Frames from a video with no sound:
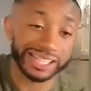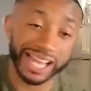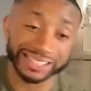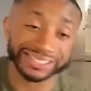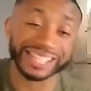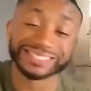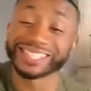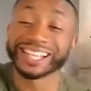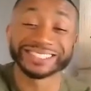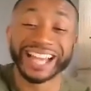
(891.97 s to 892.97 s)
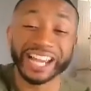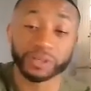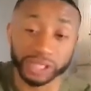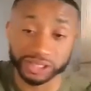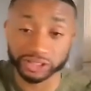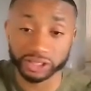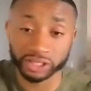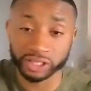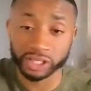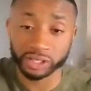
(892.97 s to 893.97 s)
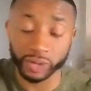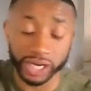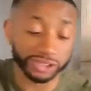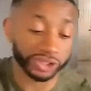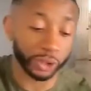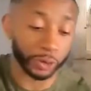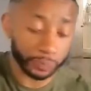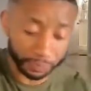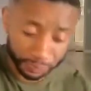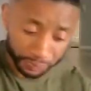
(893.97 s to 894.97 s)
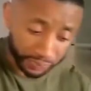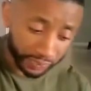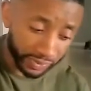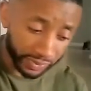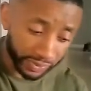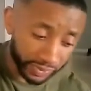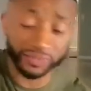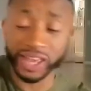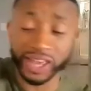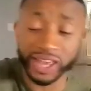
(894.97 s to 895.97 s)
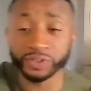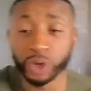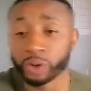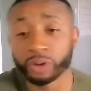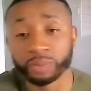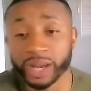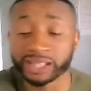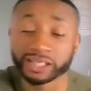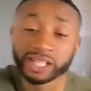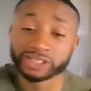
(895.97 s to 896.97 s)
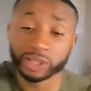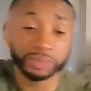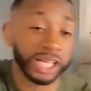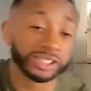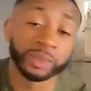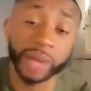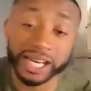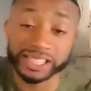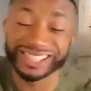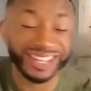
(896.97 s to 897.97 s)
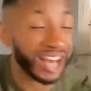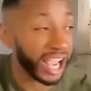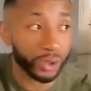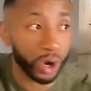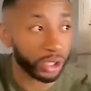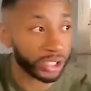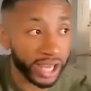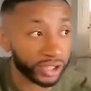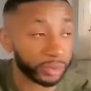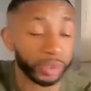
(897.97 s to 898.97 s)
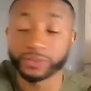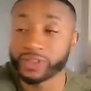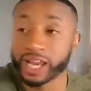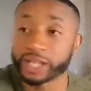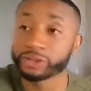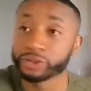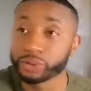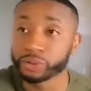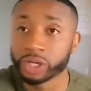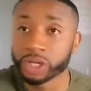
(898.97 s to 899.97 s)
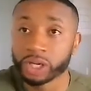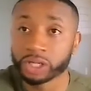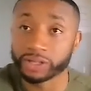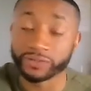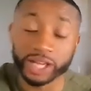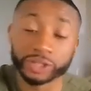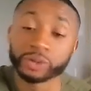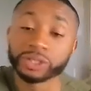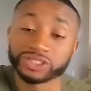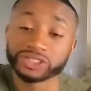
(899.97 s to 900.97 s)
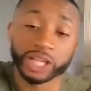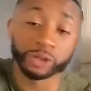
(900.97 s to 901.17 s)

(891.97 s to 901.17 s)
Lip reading: that because they see it as high risk, right? So if you go to the bank, sometimes they may deny you altogether. But if they do decide